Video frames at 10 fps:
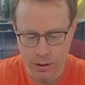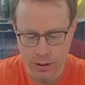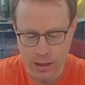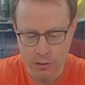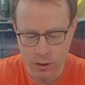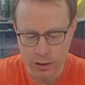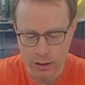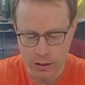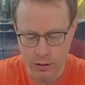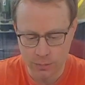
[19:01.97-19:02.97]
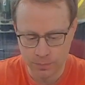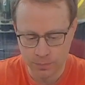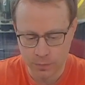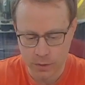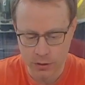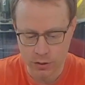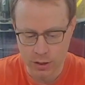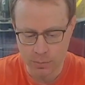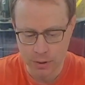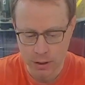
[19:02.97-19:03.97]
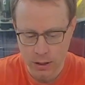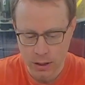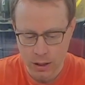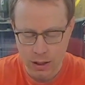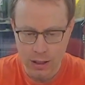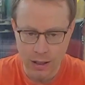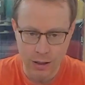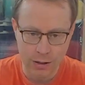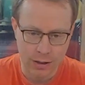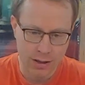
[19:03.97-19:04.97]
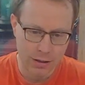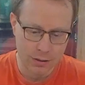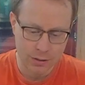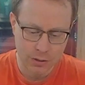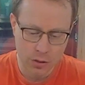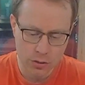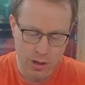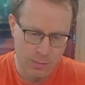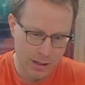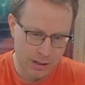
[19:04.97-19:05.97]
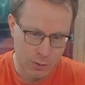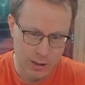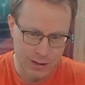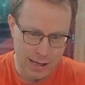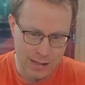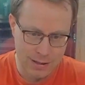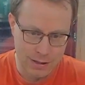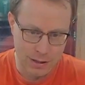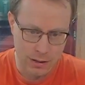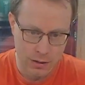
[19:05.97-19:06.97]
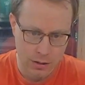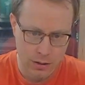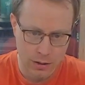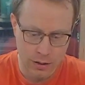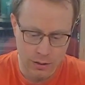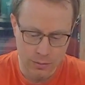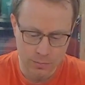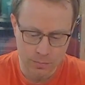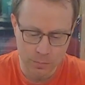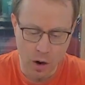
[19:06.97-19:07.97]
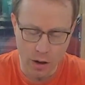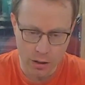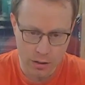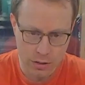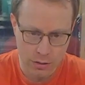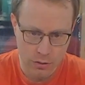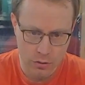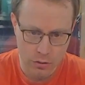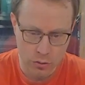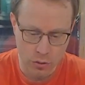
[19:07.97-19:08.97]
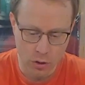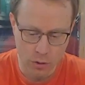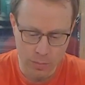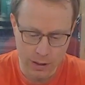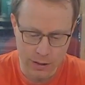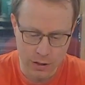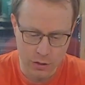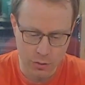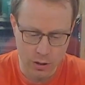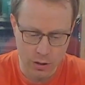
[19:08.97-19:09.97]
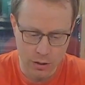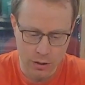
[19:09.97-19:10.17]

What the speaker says: area here in the tip, and those are making quite nasty marks to all places you are